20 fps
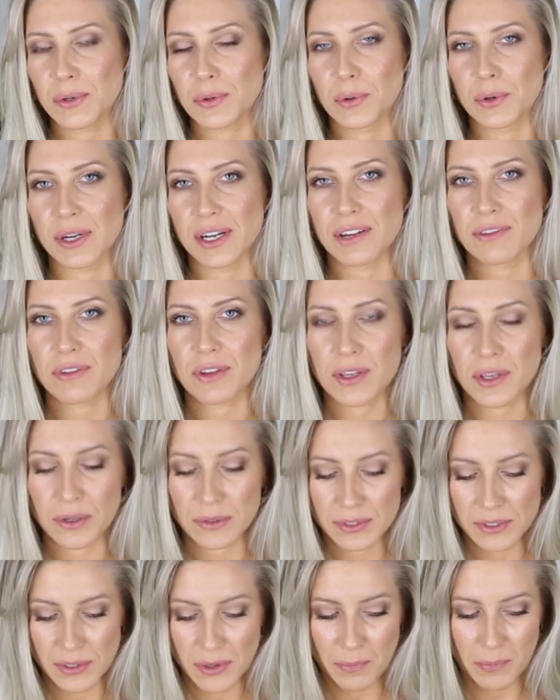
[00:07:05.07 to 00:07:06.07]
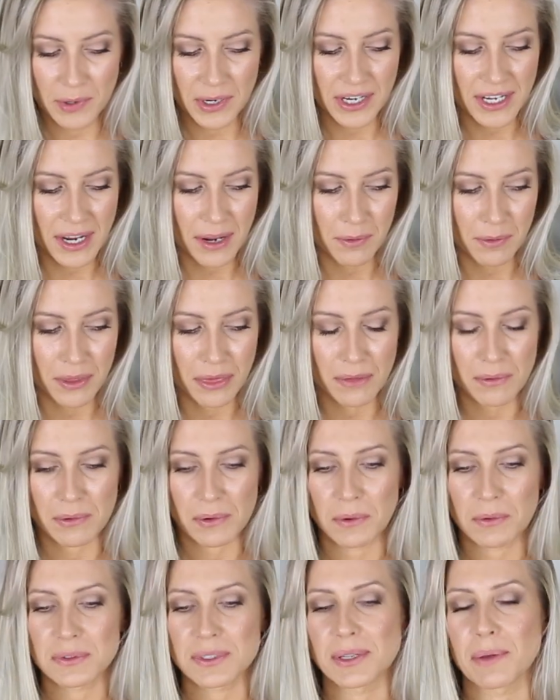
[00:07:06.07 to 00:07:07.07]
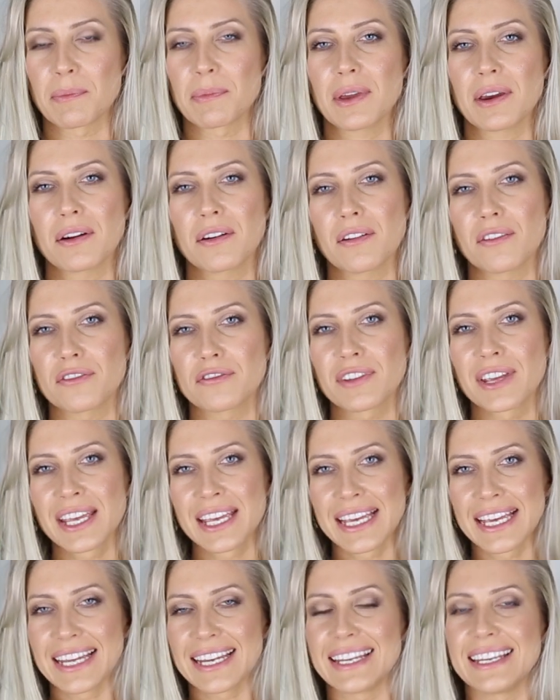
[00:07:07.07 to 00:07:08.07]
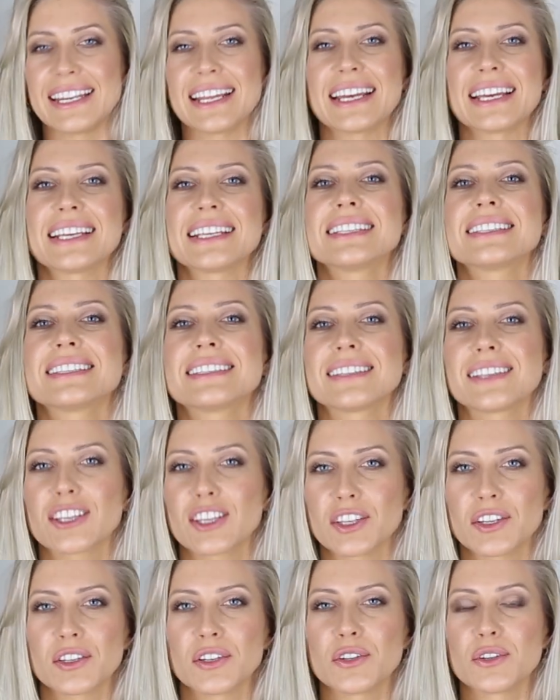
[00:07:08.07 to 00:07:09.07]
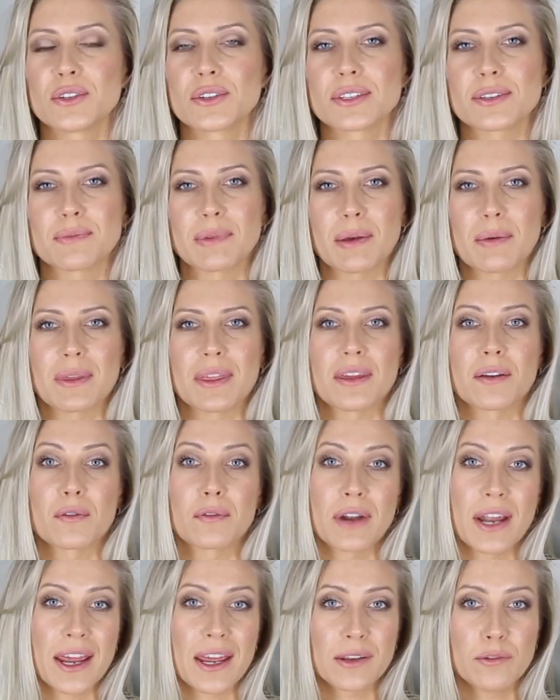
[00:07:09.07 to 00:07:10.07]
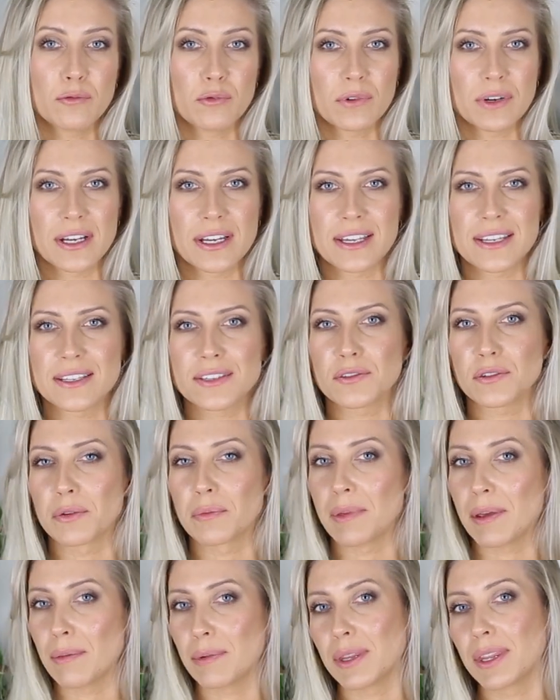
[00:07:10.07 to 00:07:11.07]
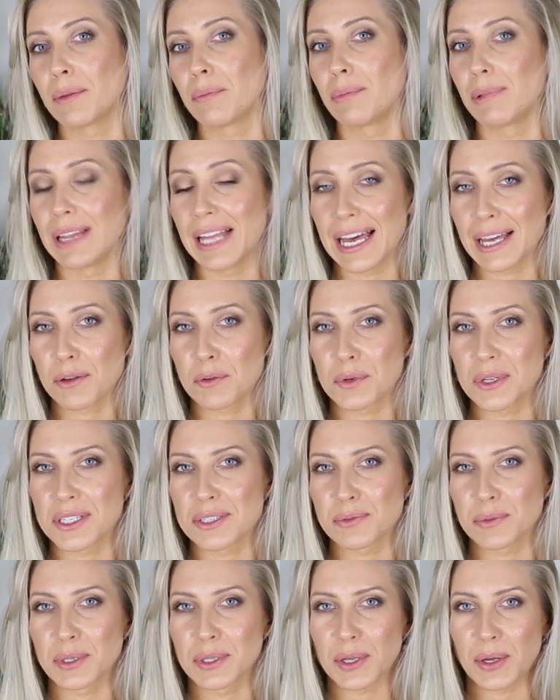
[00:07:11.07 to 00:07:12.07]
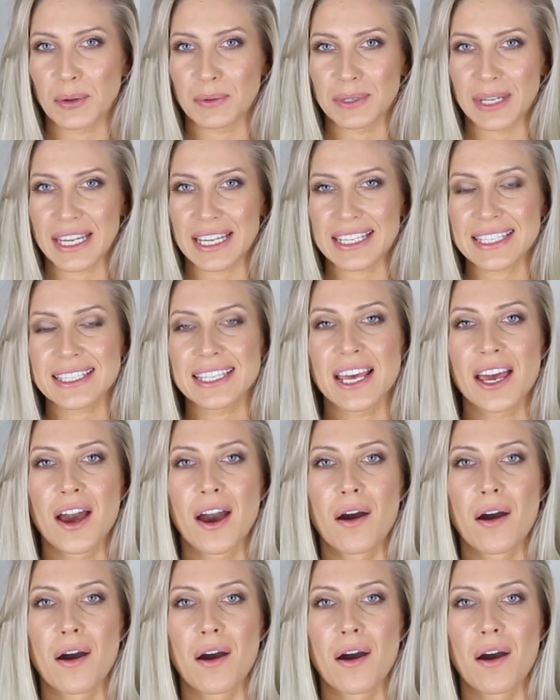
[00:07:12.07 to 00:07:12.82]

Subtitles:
Or if you go to the party, I would throw some pair of nice heels, maybe the red ones or maybe the black ones will go nice,